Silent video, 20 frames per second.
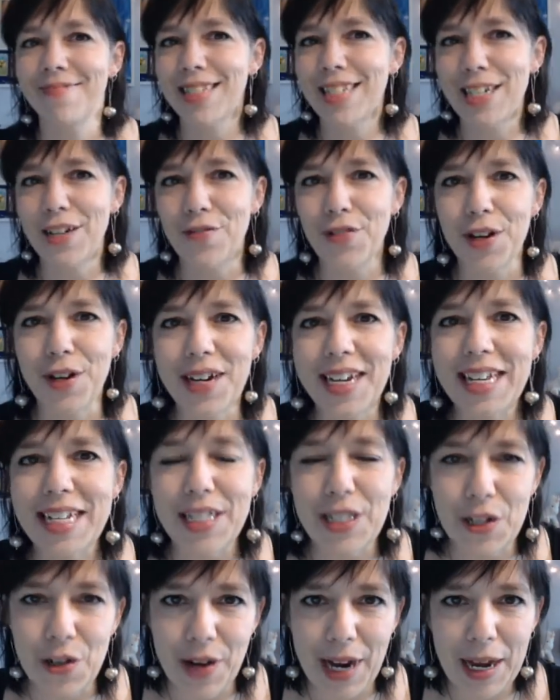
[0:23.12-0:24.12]
if you're on
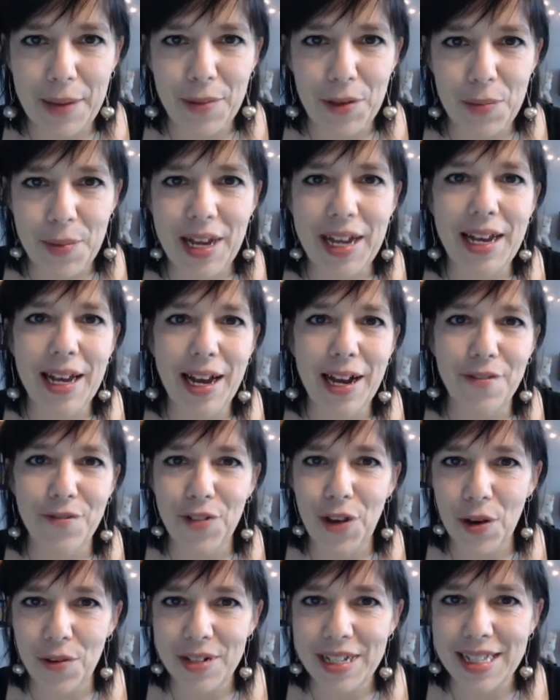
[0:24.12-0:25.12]
Instagram, you may have
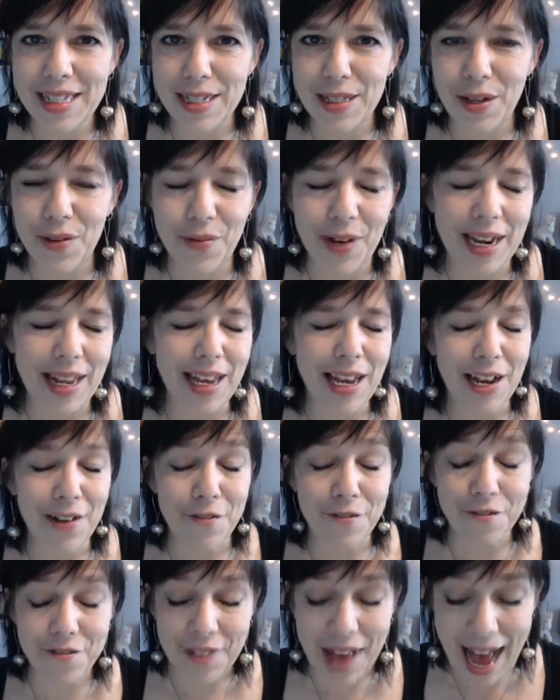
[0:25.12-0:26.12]
noticed this already. In
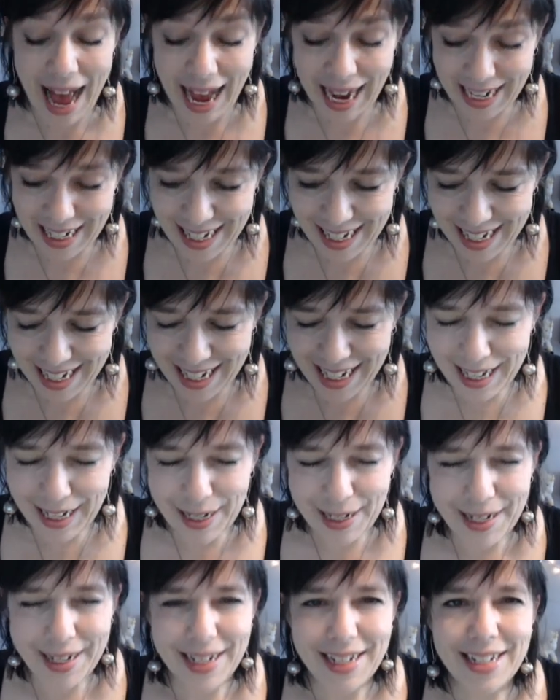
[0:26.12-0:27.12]
fact,
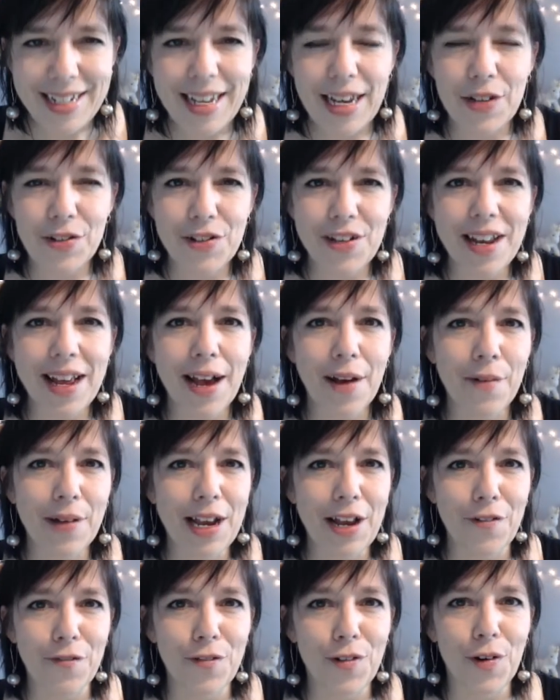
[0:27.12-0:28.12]
Yesterday, I
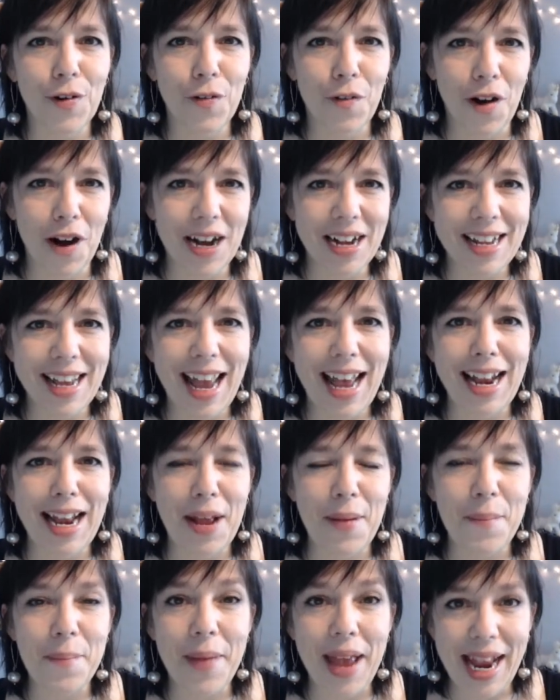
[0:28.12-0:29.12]
went out for a walk and
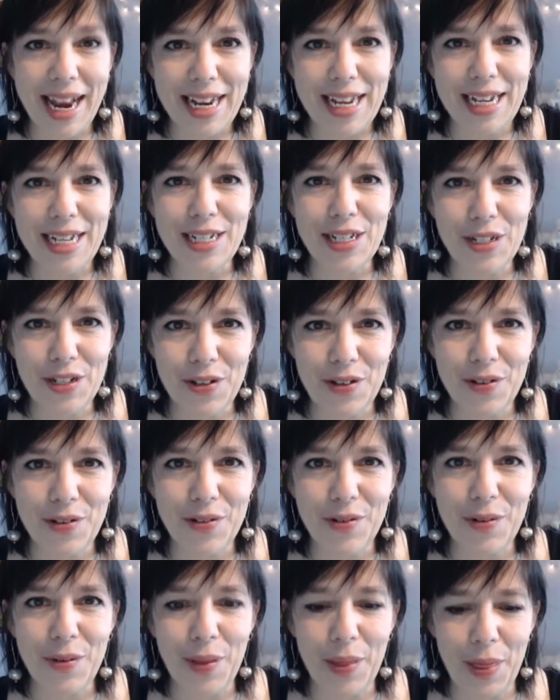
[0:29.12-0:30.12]
I made it
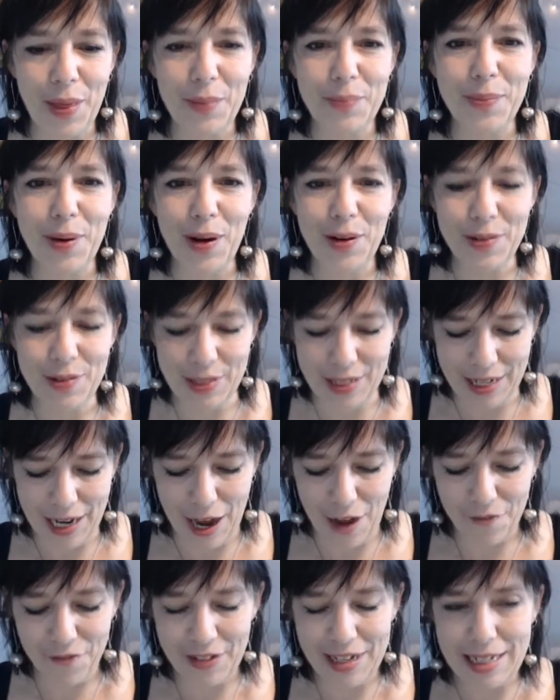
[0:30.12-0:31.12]
to the post
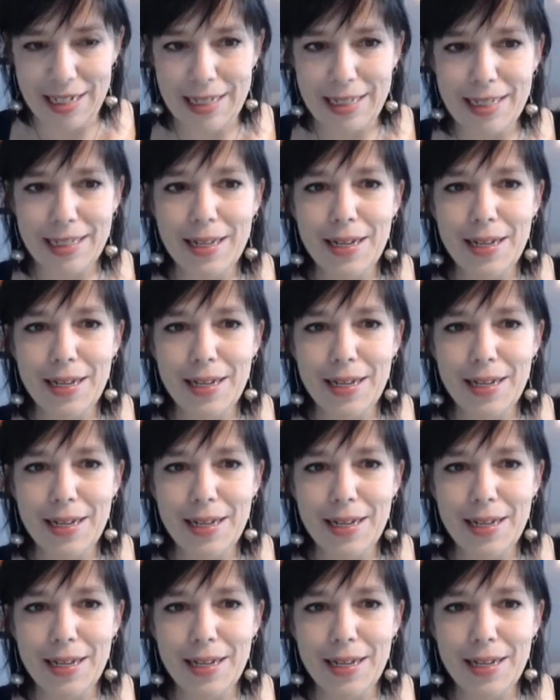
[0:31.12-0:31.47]
office.